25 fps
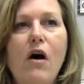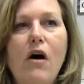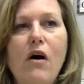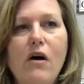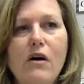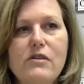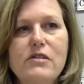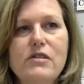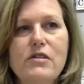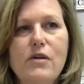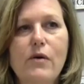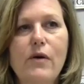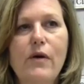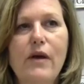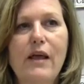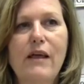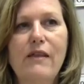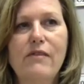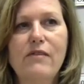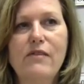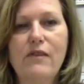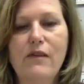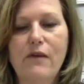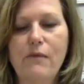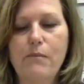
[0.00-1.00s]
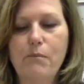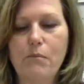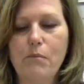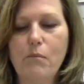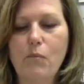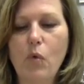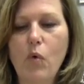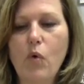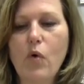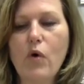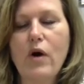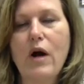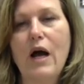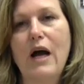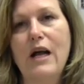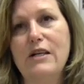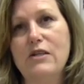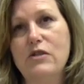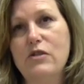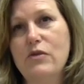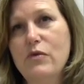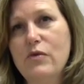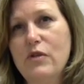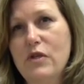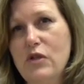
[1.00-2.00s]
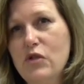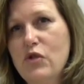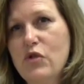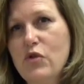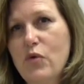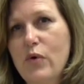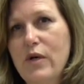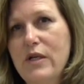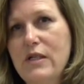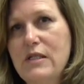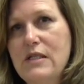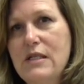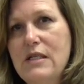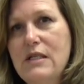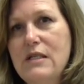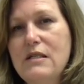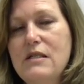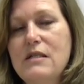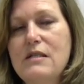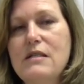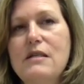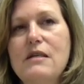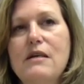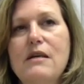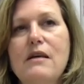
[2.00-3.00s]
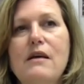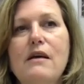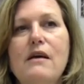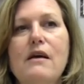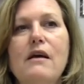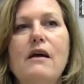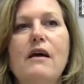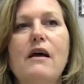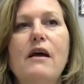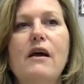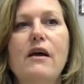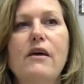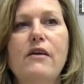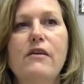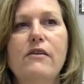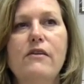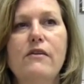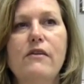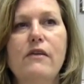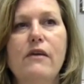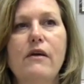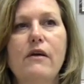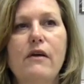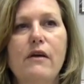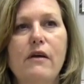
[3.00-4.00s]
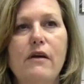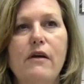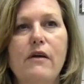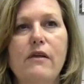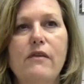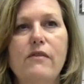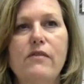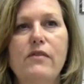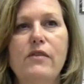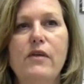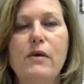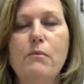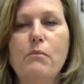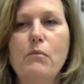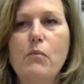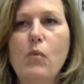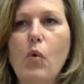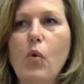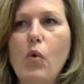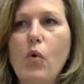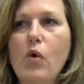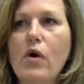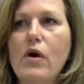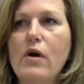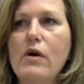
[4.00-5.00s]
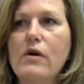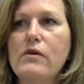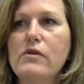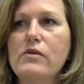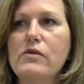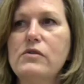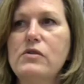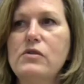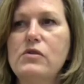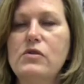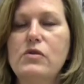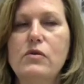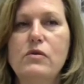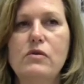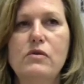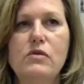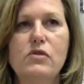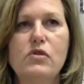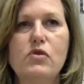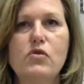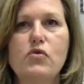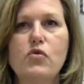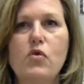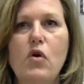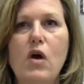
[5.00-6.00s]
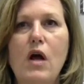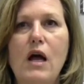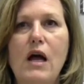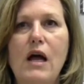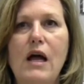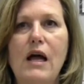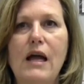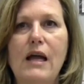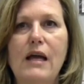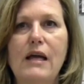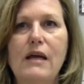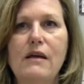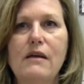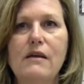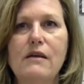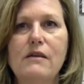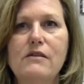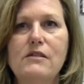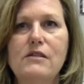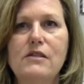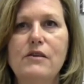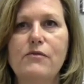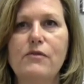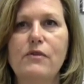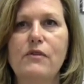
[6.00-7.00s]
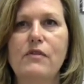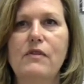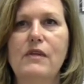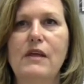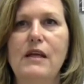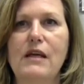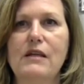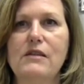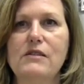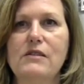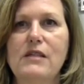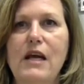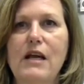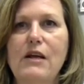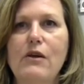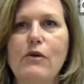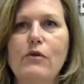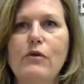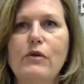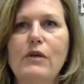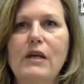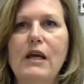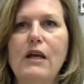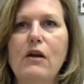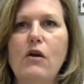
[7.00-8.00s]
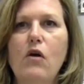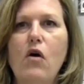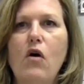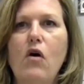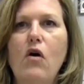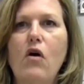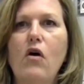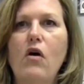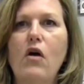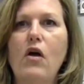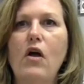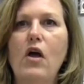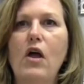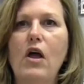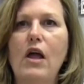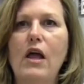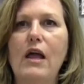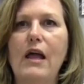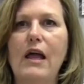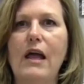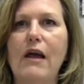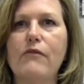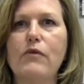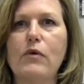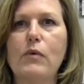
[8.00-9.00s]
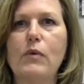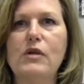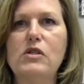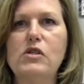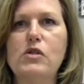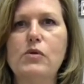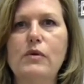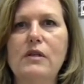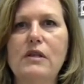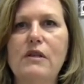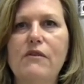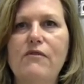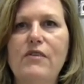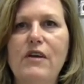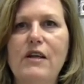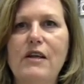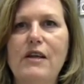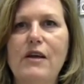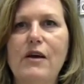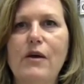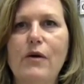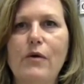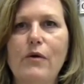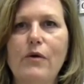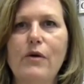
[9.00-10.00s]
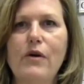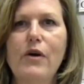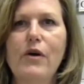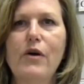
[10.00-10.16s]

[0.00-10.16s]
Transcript: Also, the more I do the choices, the more students try different things. I don't get everyone doing the video